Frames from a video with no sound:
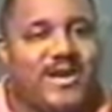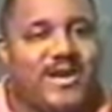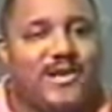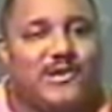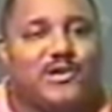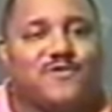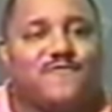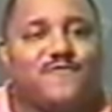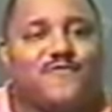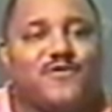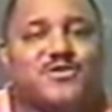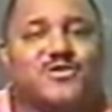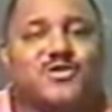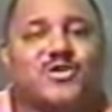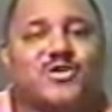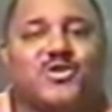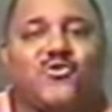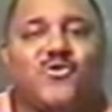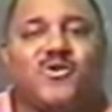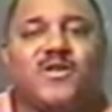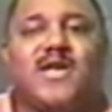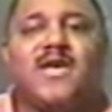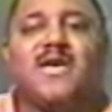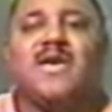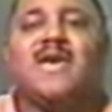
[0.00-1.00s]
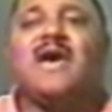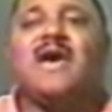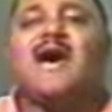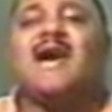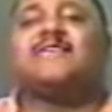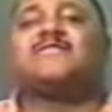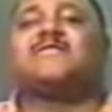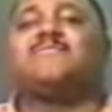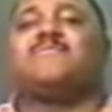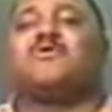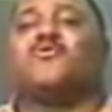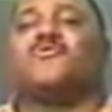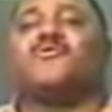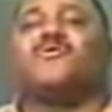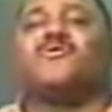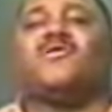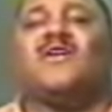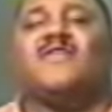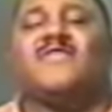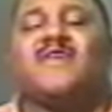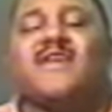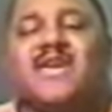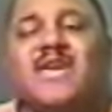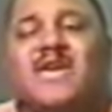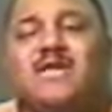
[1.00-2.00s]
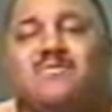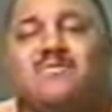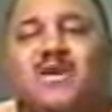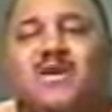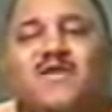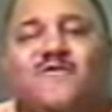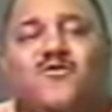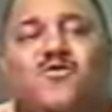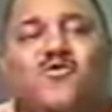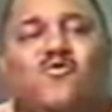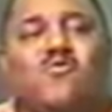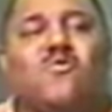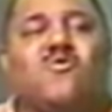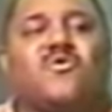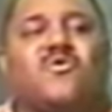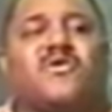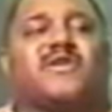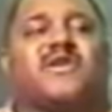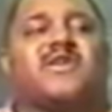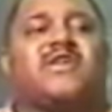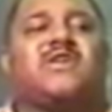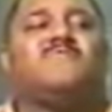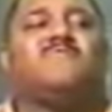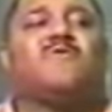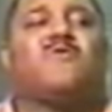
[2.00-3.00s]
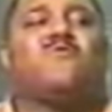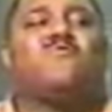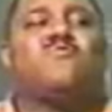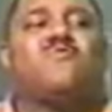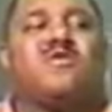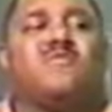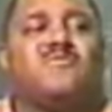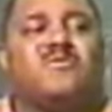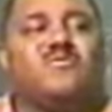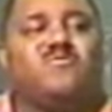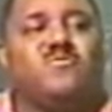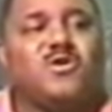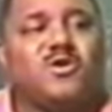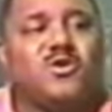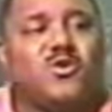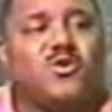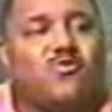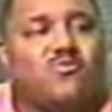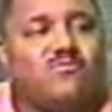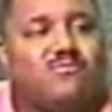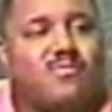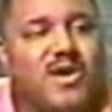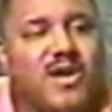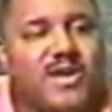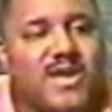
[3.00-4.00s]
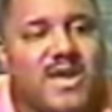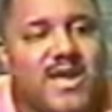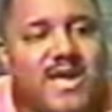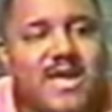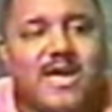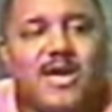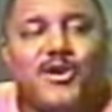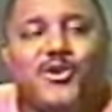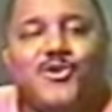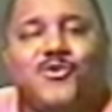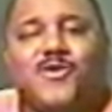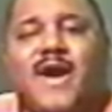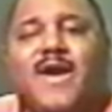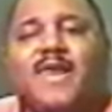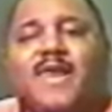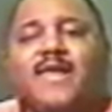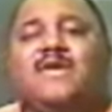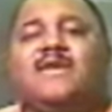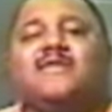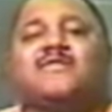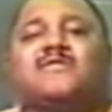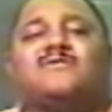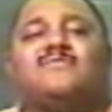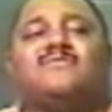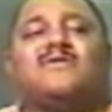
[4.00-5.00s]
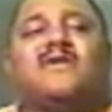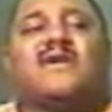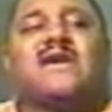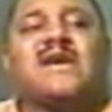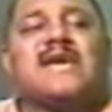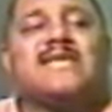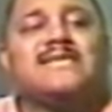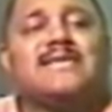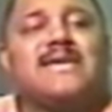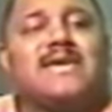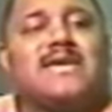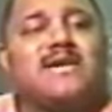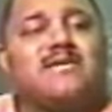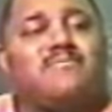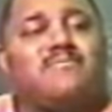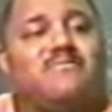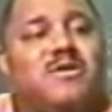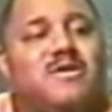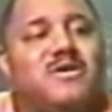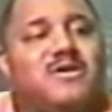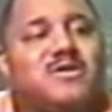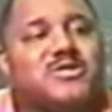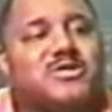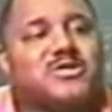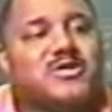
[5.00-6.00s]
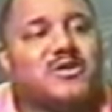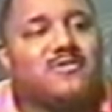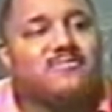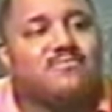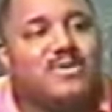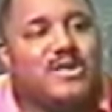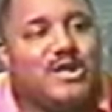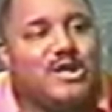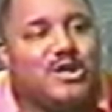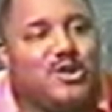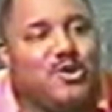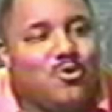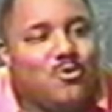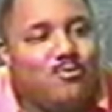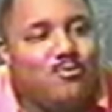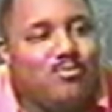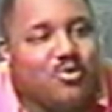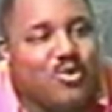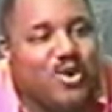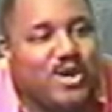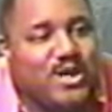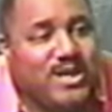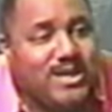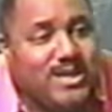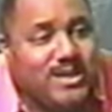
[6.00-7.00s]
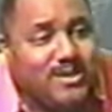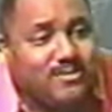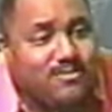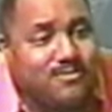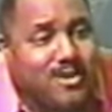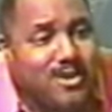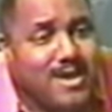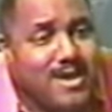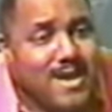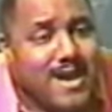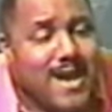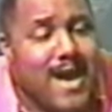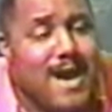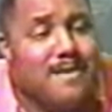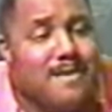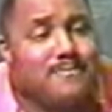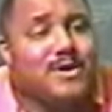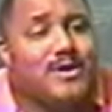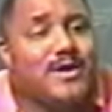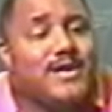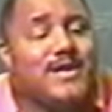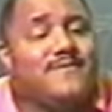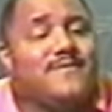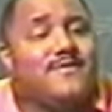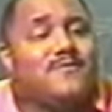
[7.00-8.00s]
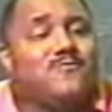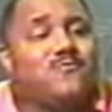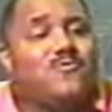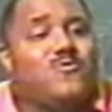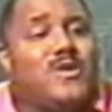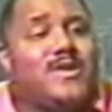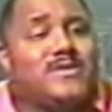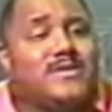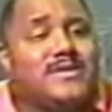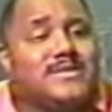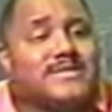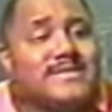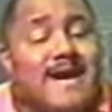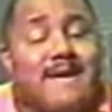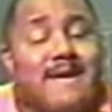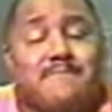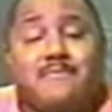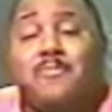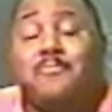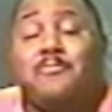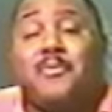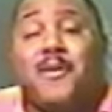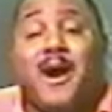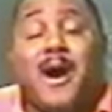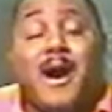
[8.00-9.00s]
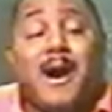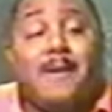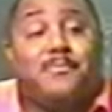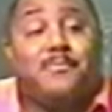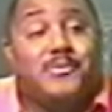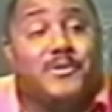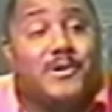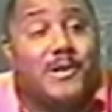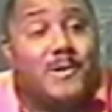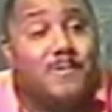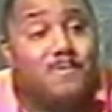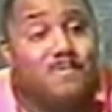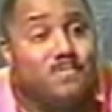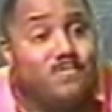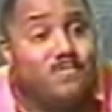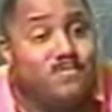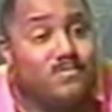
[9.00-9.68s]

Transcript: They're looking for security. I said, but on the other hand, man, if you want to keep a woman with no money, you got to get some goddamn something in your brain. I'm a living witness. I'm a papa.